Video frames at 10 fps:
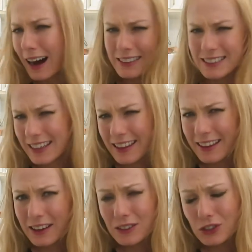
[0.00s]
unless
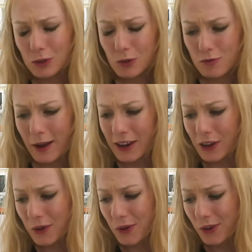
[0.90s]
anything else super
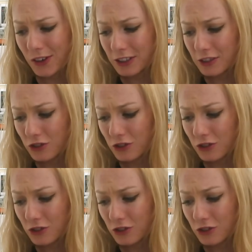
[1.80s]
dramatic or